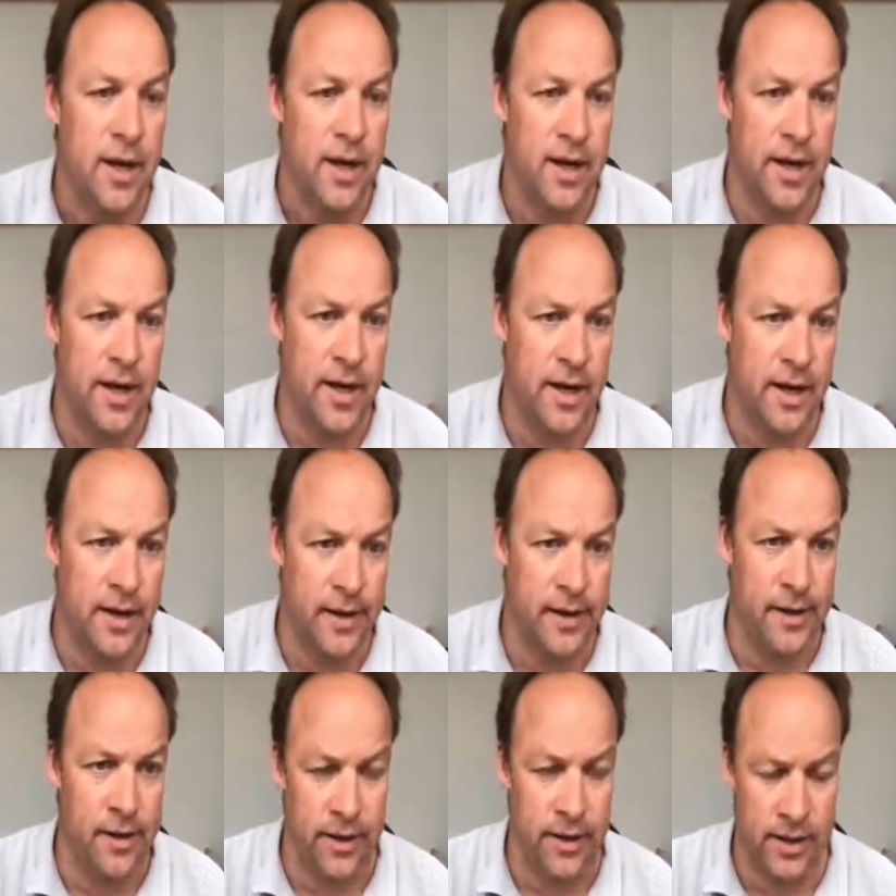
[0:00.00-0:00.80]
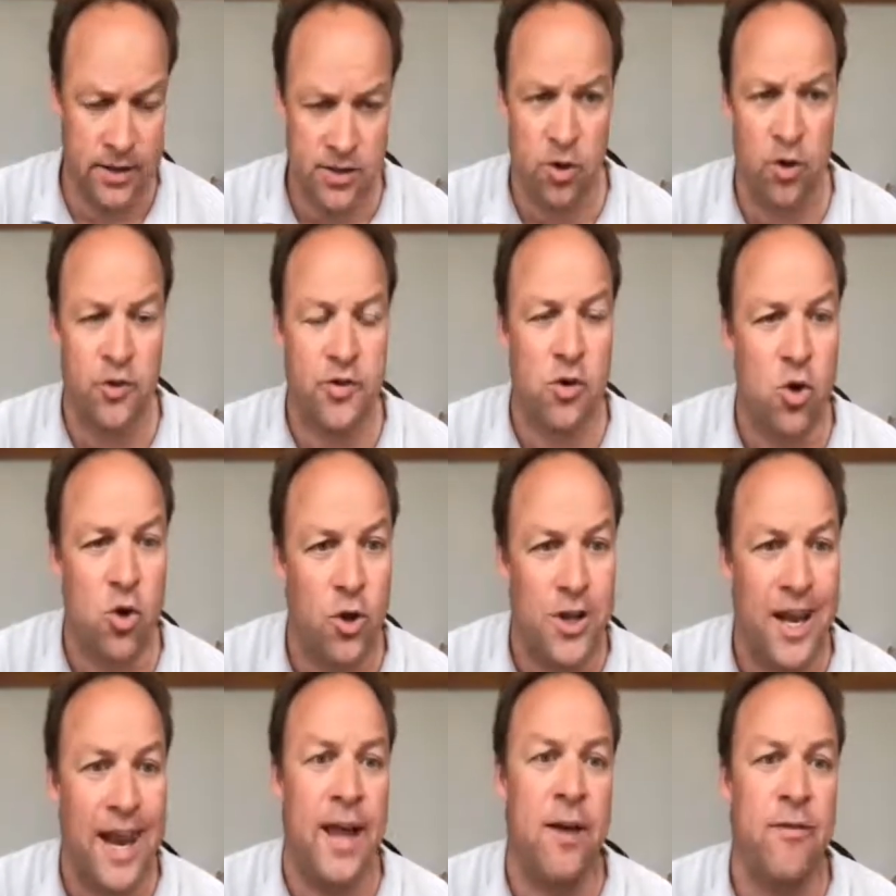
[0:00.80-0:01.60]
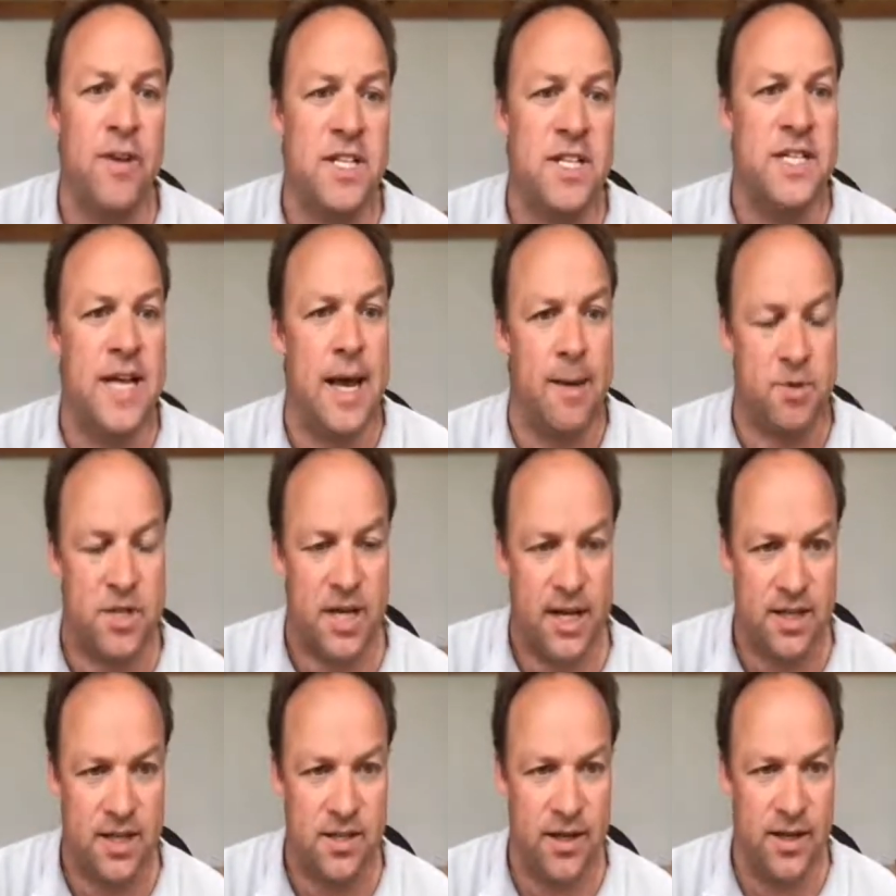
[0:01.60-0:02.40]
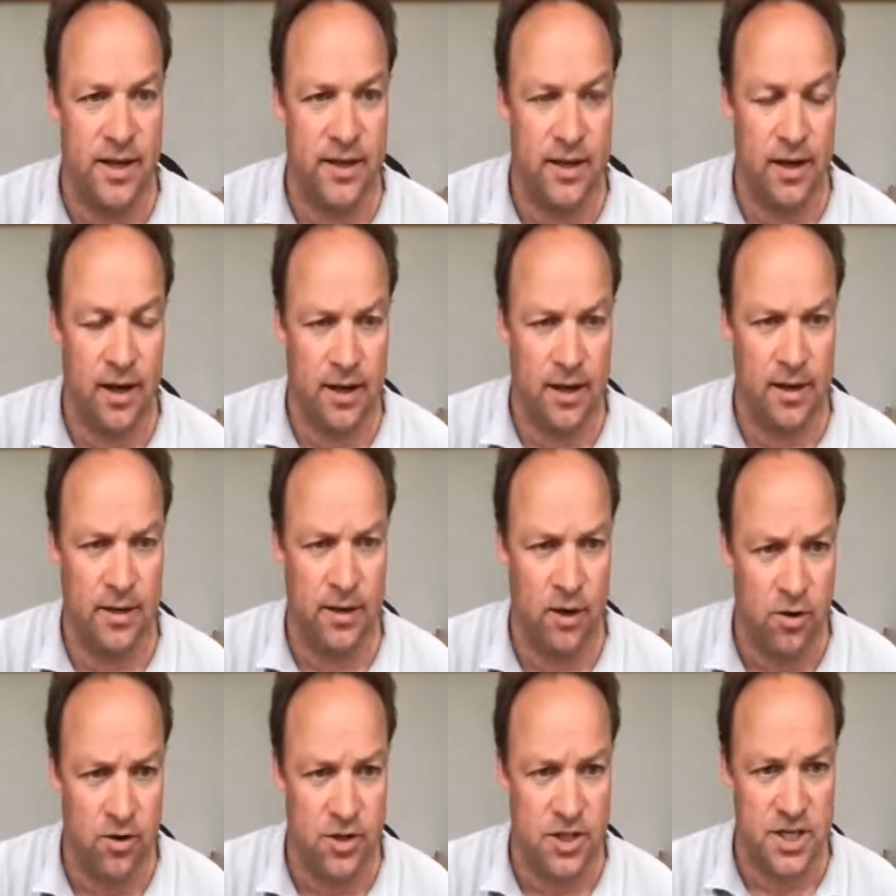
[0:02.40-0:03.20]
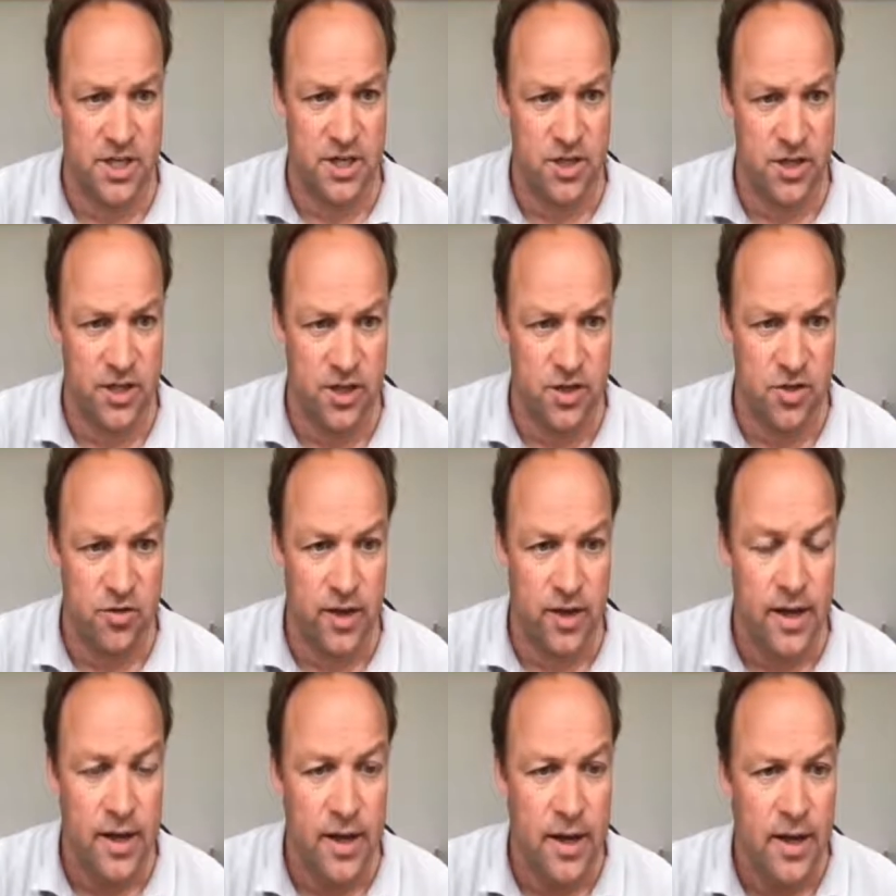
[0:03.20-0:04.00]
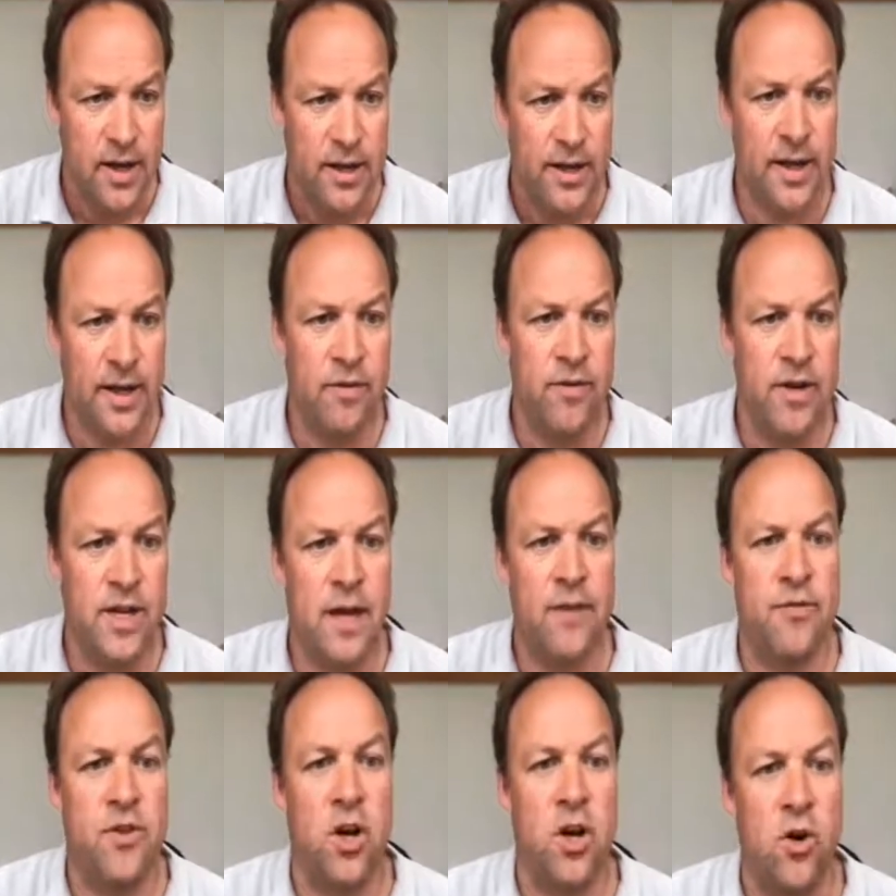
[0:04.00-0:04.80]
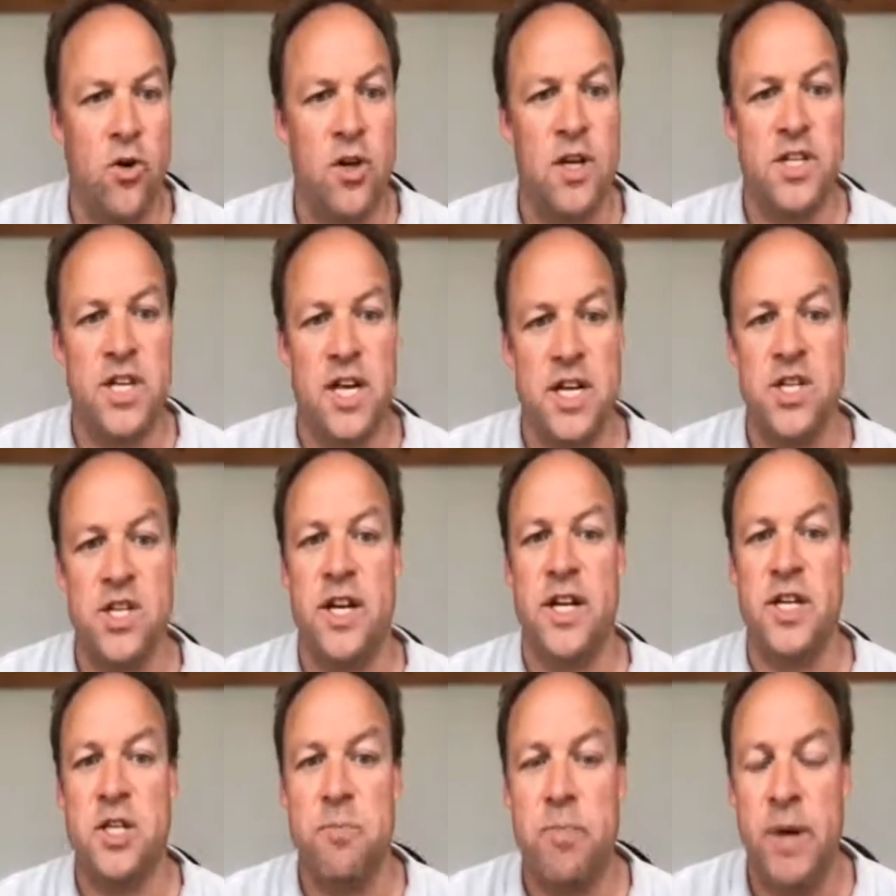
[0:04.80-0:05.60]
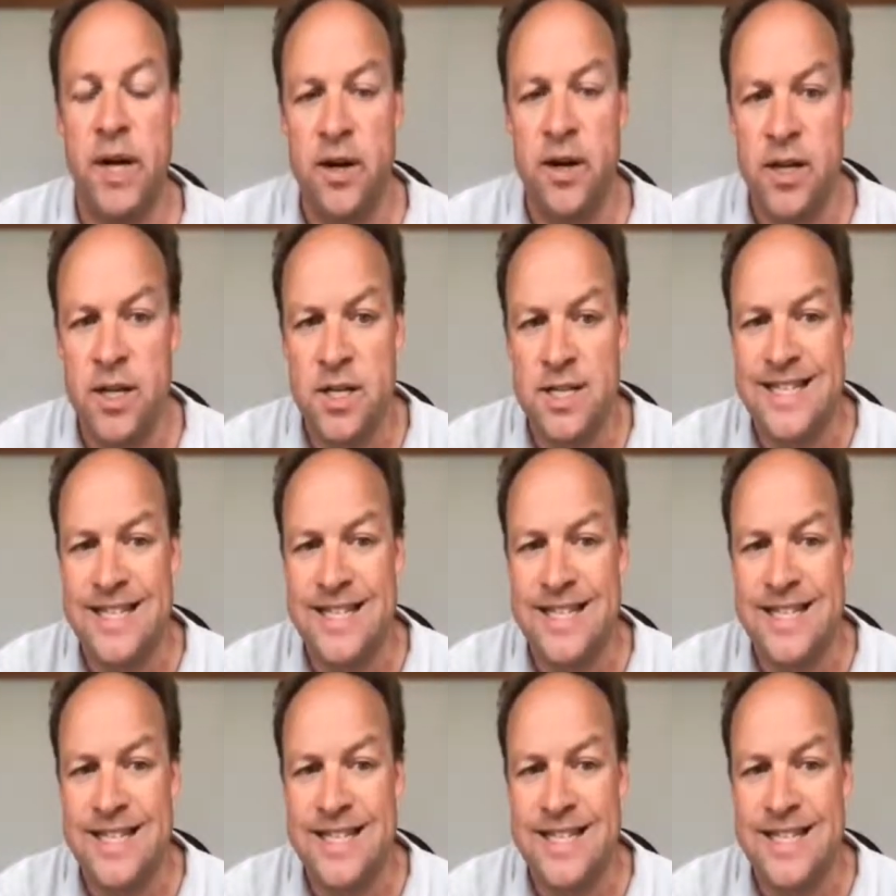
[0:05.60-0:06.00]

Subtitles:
Then it's also called language depth, actually, in the localization industry. Then we have the localization experience.